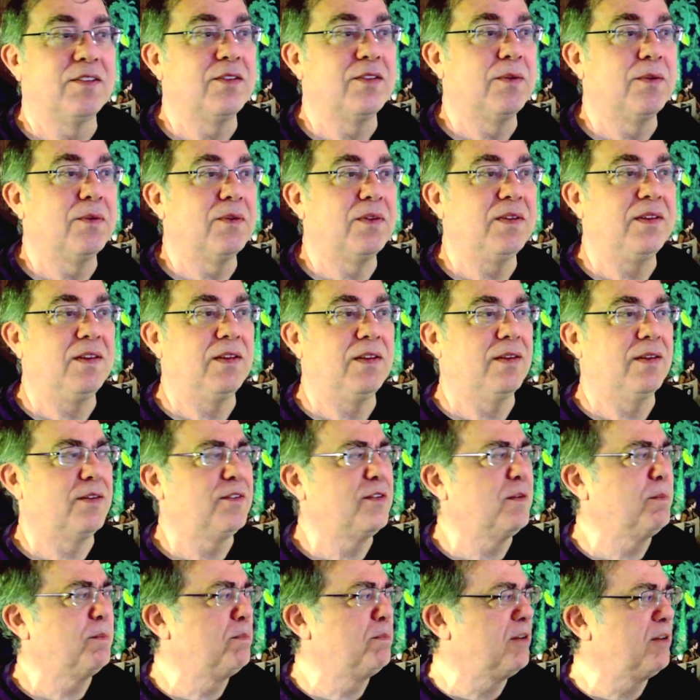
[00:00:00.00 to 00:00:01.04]
So
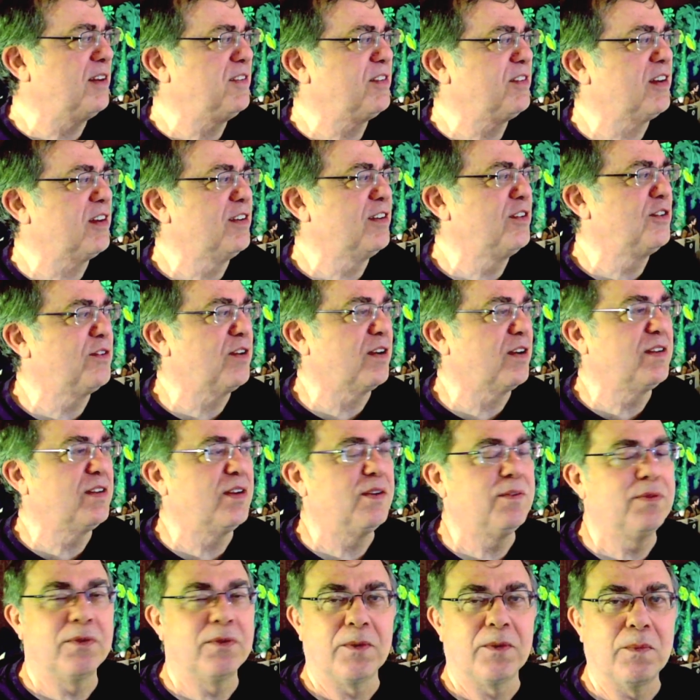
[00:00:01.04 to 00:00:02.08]
there's a bridge
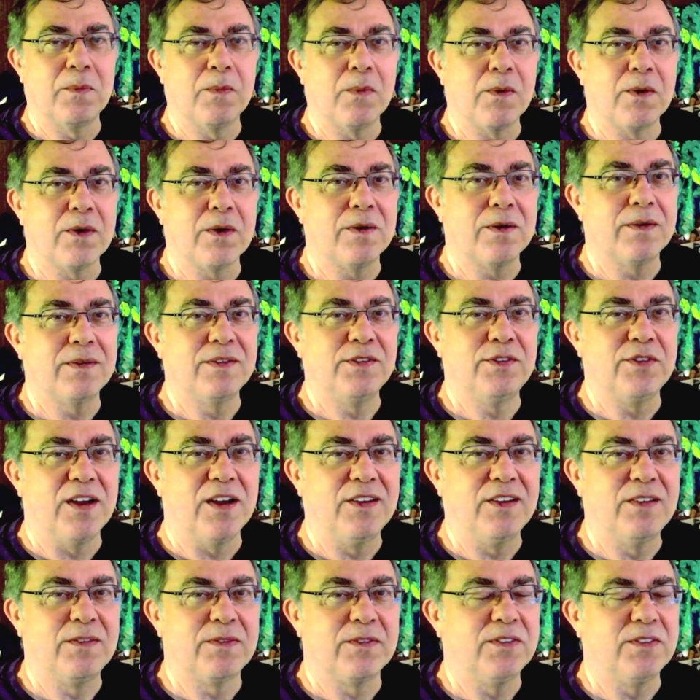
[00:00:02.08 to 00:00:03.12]
constructed for war
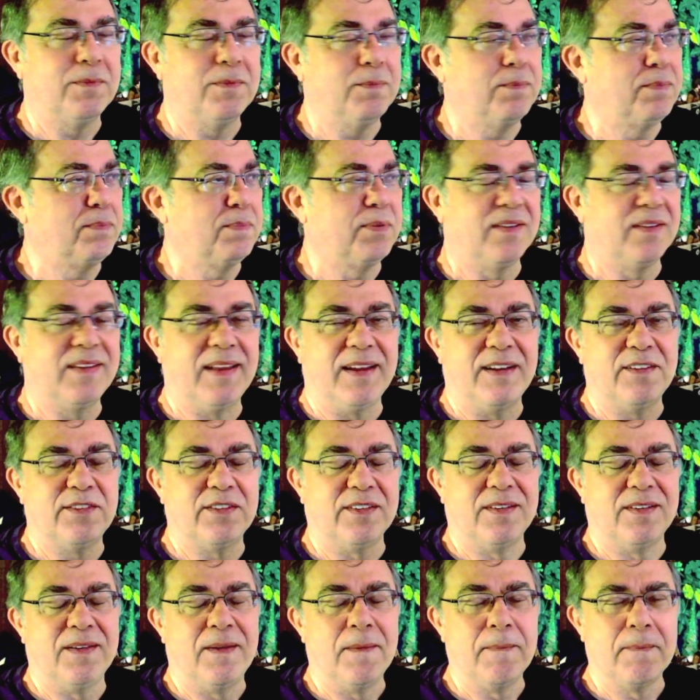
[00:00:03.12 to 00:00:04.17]

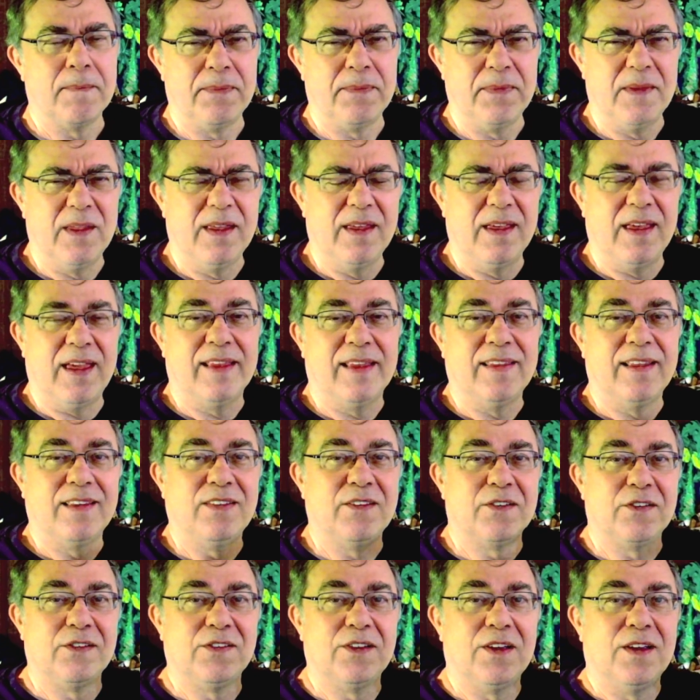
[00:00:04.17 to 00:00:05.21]
transportation. And
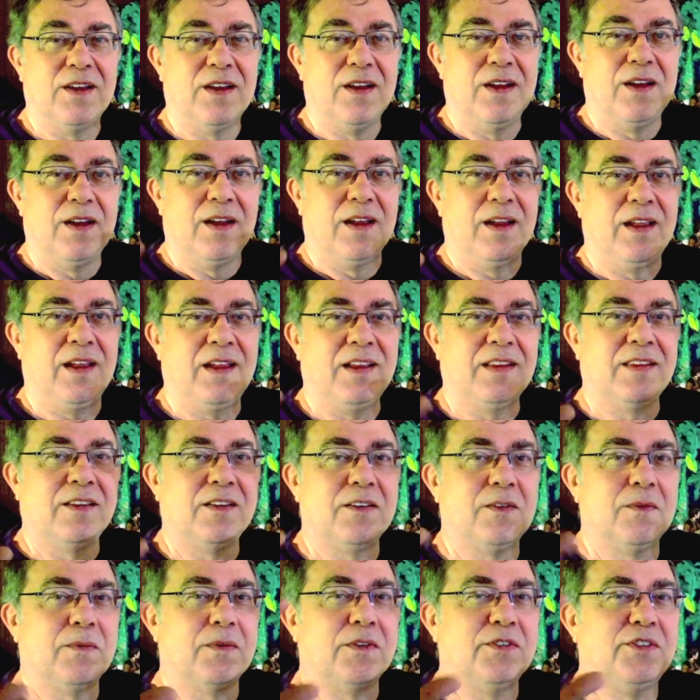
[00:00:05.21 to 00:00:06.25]
then there's, hey
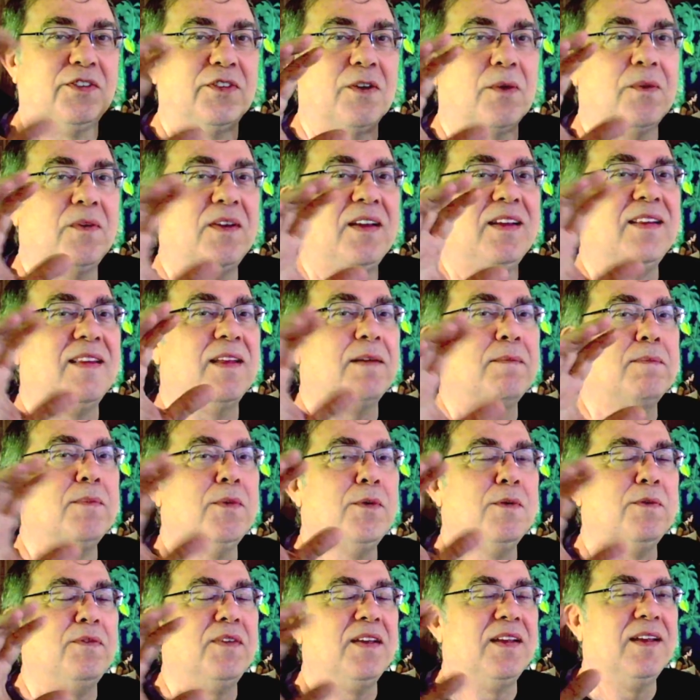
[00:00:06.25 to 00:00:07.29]
look, we're showing
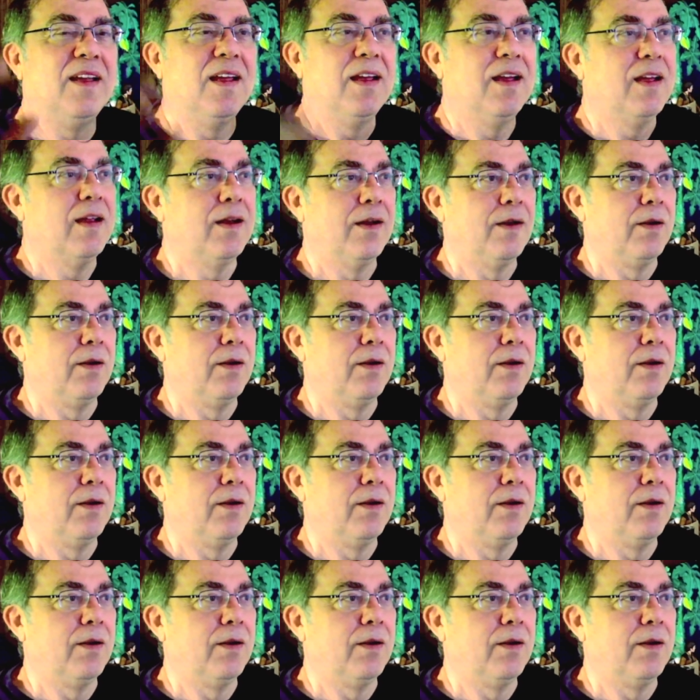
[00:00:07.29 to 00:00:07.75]
them moving.